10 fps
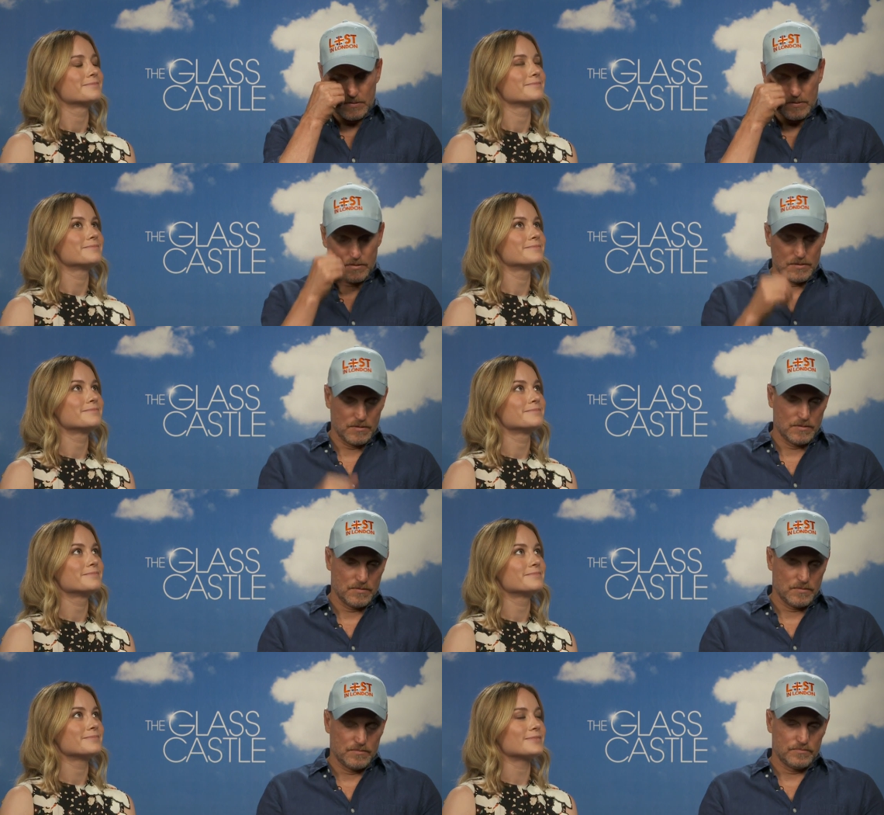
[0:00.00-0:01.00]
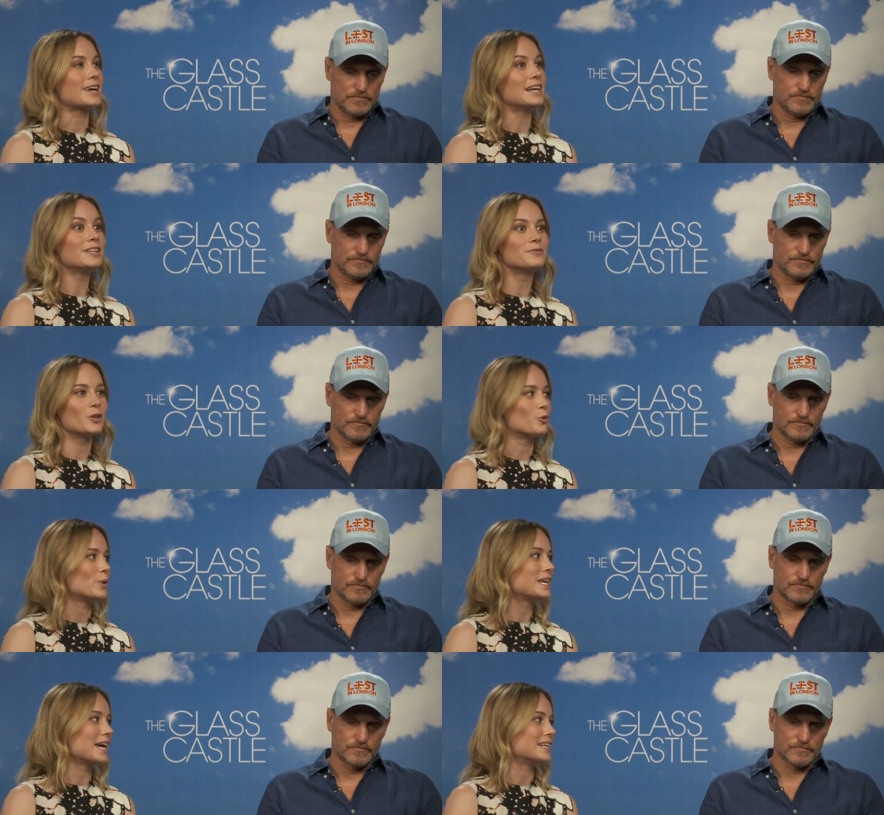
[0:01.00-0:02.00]
Speaker 1: Mm, I loved our
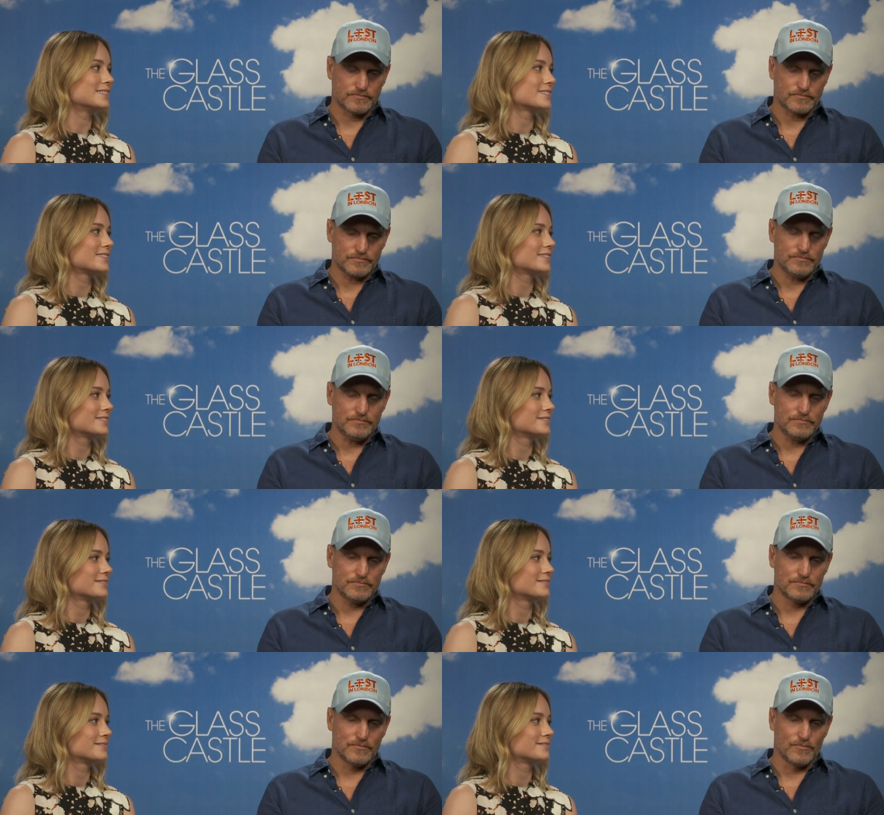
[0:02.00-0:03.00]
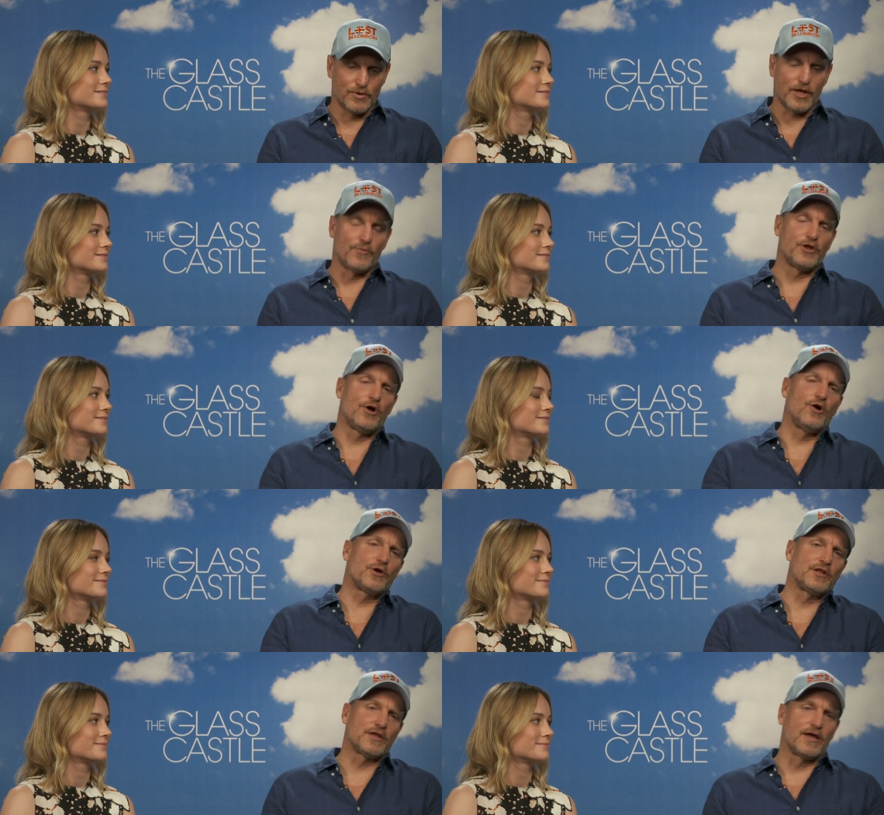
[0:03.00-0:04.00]
weekends.
Speaker 2: We, yeah, we'd all
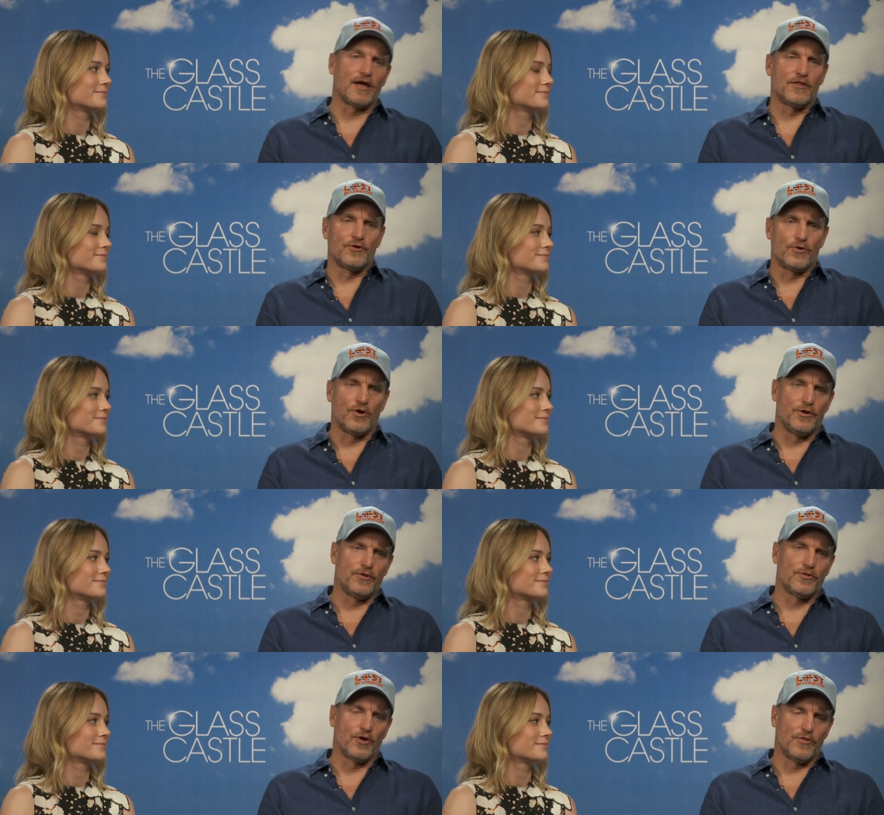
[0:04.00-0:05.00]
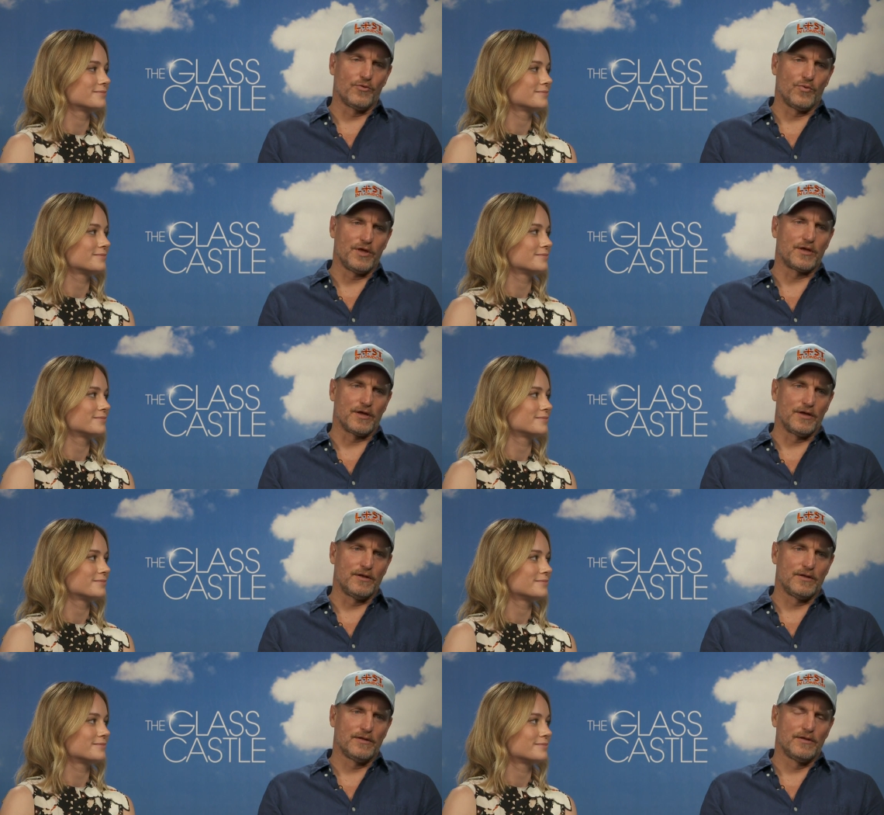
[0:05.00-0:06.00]
get together on on the
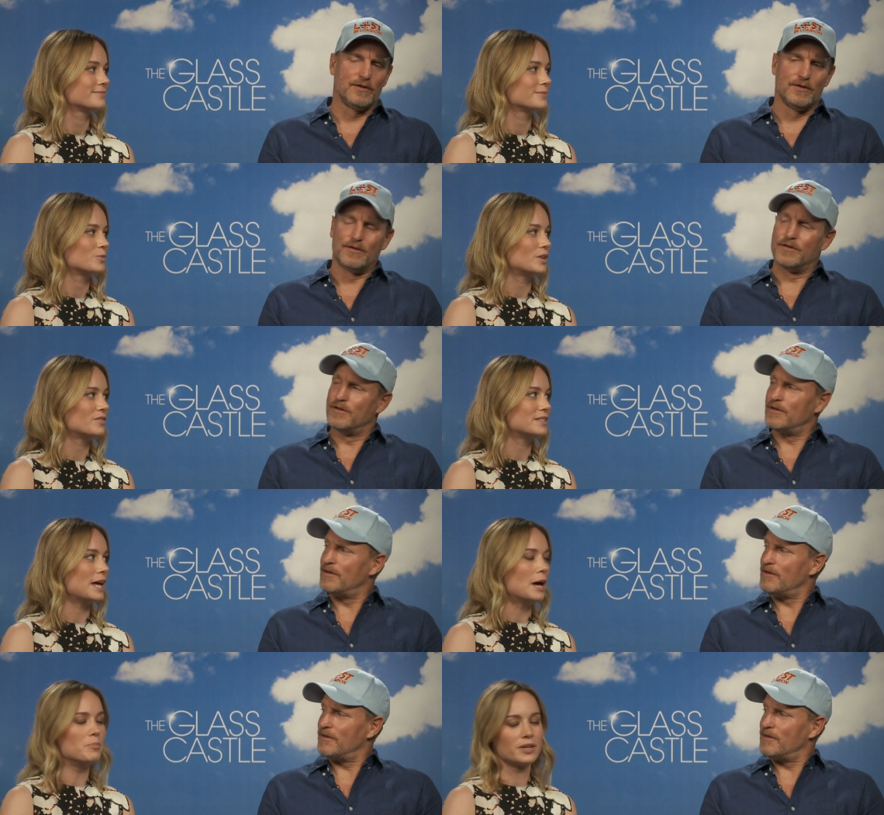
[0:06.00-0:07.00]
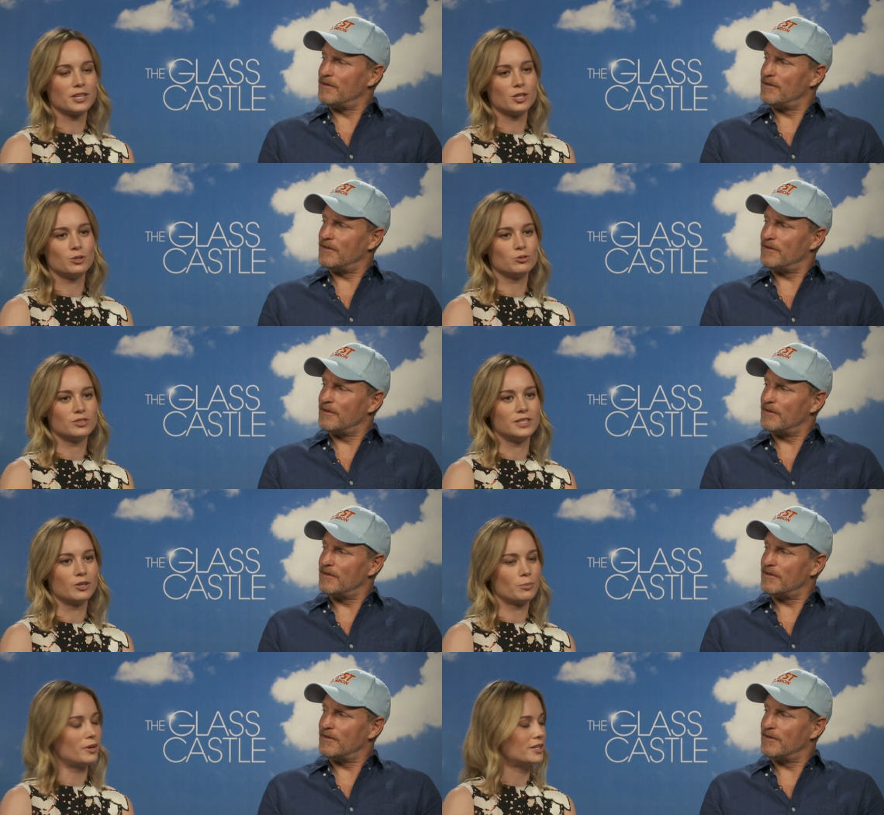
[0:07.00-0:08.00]
weekend.
Speaker 1: We have these epic, um, huge
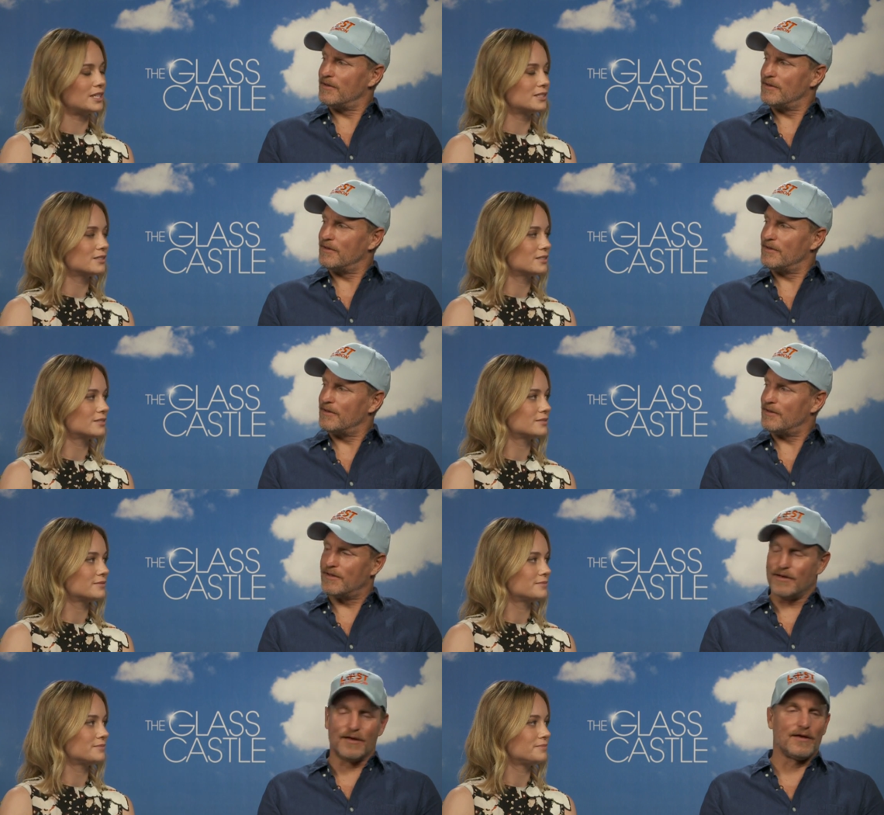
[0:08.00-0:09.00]
dinner parties.
Speaker 2: Yeah,